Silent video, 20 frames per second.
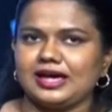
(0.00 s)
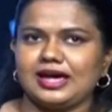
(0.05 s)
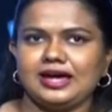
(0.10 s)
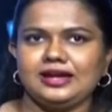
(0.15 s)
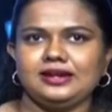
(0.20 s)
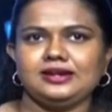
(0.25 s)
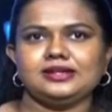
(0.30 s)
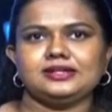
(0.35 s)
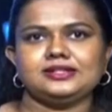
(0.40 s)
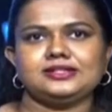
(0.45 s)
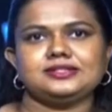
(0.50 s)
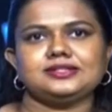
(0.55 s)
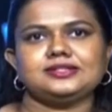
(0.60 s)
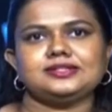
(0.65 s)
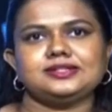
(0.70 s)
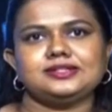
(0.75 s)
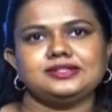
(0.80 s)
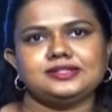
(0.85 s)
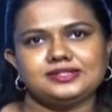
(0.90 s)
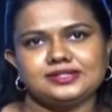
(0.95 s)
And it's
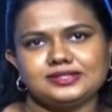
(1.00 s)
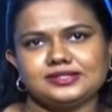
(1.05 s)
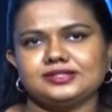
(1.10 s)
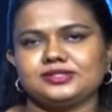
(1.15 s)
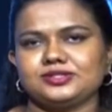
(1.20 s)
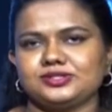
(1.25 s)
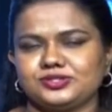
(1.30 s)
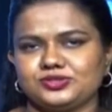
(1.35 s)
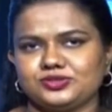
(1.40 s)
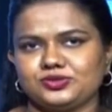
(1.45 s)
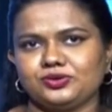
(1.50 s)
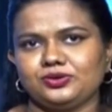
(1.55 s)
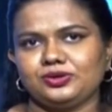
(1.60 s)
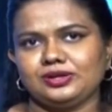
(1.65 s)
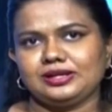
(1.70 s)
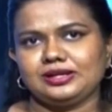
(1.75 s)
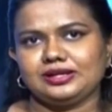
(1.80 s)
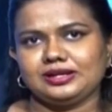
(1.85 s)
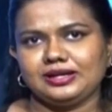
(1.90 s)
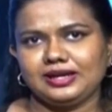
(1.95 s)
citizens'
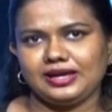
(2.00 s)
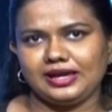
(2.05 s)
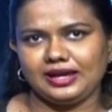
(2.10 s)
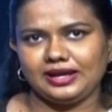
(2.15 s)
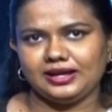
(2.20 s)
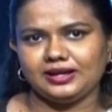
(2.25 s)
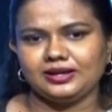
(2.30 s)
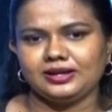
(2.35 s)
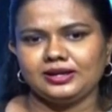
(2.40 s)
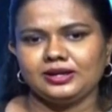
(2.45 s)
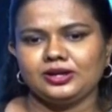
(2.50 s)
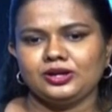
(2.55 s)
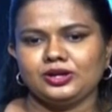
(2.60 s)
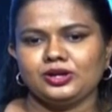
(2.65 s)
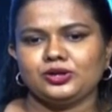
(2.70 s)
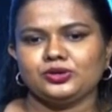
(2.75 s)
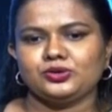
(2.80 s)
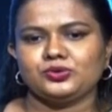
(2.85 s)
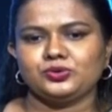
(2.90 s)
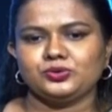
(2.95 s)
role again
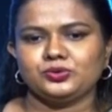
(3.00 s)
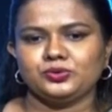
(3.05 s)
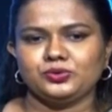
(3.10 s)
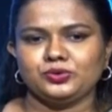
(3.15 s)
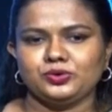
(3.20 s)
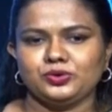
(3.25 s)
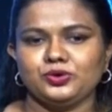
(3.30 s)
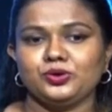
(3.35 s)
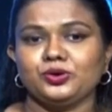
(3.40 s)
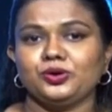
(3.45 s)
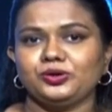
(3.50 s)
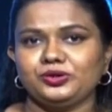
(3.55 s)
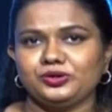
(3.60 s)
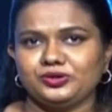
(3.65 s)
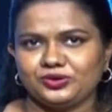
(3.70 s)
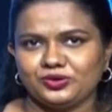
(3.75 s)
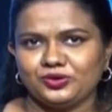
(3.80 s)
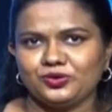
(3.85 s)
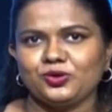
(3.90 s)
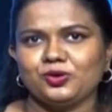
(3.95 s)
to
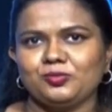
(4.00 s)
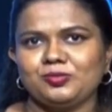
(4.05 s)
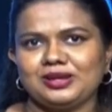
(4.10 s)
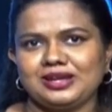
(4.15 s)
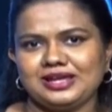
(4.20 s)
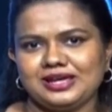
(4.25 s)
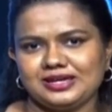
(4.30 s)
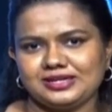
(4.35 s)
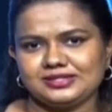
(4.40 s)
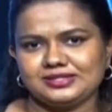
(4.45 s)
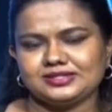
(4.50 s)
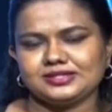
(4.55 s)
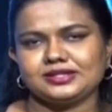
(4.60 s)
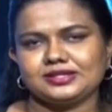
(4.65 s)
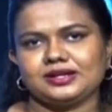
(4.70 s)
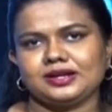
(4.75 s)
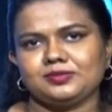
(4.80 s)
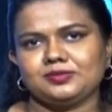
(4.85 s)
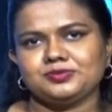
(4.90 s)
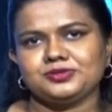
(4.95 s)
not normalize
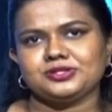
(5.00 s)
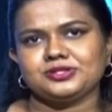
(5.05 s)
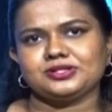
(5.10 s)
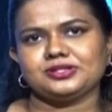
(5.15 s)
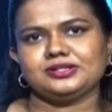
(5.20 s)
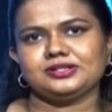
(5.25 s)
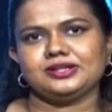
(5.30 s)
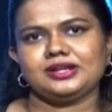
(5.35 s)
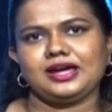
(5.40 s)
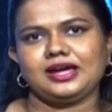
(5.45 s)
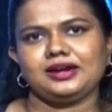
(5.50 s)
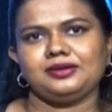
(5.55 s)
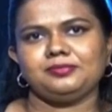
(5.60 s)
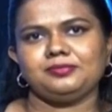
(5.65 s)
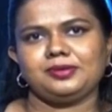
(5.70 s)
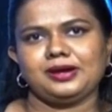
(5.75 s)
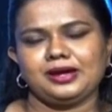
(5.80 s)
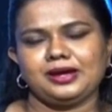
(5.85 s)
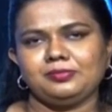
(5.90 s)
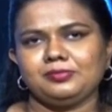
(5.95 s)
corruption
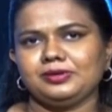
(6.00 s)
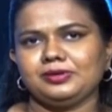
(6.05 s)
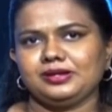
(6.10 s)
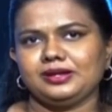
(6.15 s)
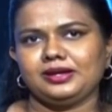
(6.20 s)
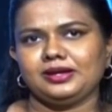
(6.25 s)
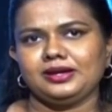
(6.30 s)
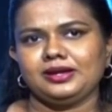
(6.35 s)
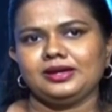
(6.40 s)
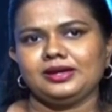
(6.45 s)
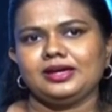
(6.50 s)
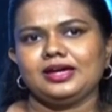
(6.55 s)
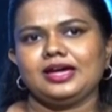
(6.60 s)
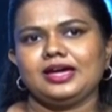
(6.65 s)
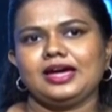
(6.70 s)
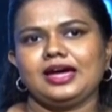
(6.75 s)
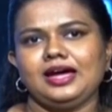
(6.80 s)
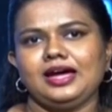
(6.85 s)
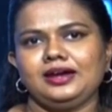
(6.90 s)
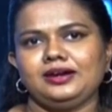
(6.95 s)
and bribery,
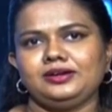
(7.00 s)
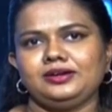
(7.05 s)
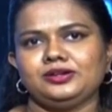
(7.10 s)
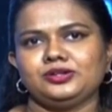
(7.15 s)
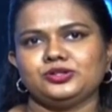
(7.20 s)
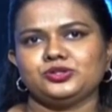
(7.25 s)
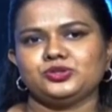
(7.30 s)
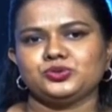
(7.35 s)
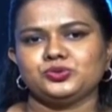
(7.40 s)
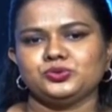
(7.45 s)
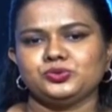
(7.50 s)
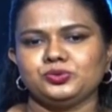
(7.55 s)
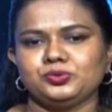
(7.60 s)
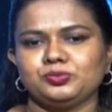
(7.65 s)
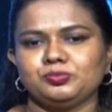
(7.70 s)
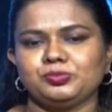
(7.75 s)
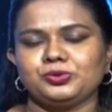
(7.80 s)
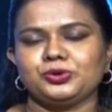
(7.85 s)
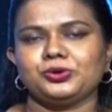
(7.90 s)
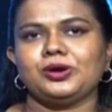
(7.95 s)
and to
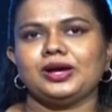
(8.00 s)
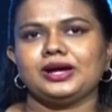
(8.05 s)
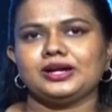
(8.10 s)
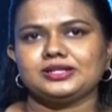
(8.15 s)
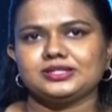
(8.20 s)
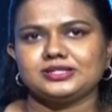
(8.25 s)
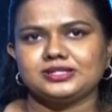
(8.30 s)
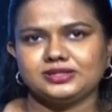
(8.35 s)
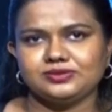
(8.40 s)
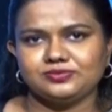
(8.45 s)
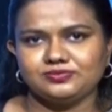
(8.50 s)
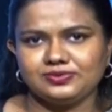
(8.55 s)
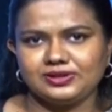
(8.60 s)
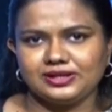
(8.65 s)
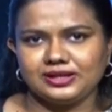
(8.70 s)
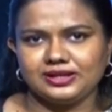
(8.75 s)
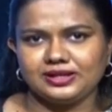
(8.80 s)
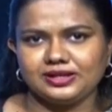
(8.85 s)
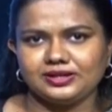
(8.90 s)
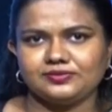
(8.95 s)

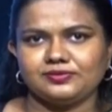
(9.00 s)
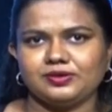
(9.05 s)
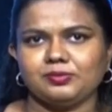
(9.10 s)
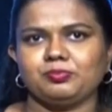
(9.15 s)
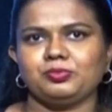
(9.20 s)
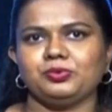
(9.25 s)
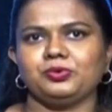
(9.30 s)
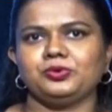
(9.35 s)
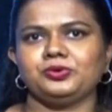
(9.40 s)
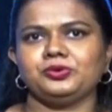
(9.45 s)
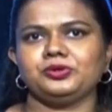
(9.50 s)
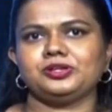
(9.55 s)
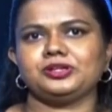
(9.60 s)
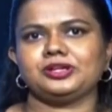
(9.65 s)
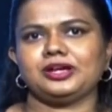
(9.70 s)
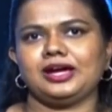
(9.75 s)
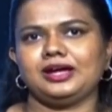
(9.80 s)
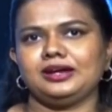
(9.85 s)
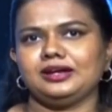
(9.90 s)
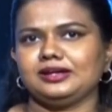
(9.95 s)
proactively report
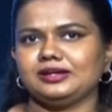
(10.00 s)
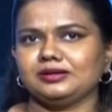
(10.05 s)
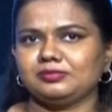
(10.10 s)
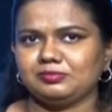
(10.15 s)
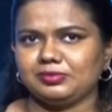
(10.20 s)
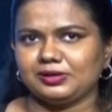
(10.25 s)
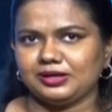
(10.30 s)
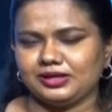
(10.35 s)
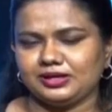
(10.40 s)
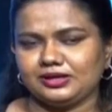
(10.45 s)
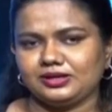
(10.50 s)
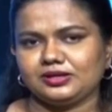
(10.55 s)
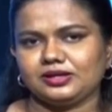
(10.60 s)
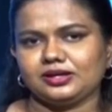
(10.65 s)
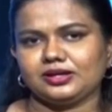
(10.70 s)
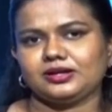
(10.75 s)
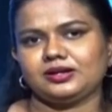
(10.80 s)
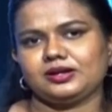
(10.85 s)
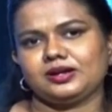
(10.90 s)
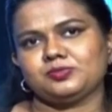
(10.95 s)
and complain
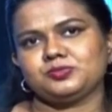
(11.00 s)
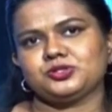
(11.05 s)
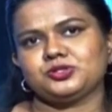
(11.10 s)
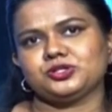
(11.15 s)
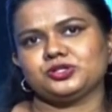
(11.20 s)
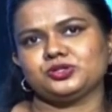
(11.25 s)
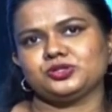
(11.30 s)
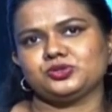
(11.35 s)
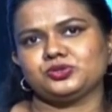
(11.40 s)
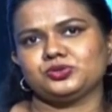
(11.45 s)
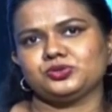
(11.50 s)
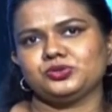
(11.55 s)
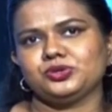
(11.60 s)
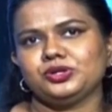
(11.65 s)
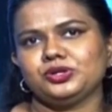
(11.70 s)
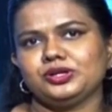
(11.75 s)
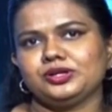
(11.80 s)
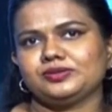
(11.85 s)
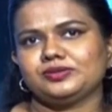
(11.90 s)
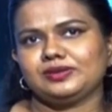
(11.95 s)
corruption to
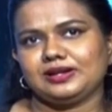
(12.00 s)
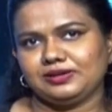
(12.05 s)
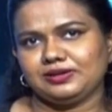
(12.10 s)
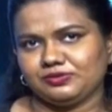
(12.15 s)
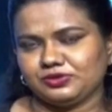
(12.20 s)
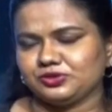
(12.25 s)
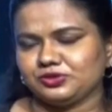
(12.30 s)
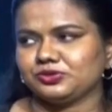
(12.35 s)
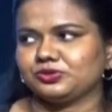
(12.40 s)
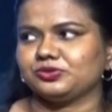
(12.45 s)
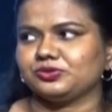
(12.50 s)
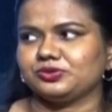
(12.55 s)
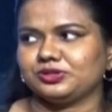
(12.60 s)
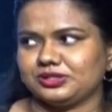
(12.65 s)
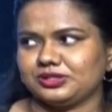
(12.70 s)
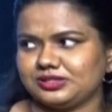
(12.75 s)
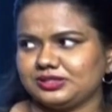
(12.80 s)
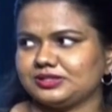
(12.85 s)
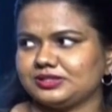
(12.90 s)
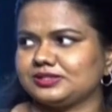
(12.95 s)
relevant
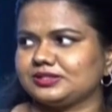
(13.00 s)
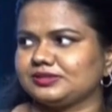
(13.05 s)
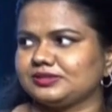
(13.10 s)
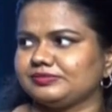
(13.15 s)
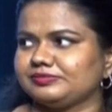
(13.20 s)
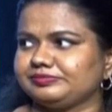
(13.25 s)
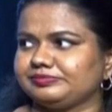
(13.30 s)
authorities.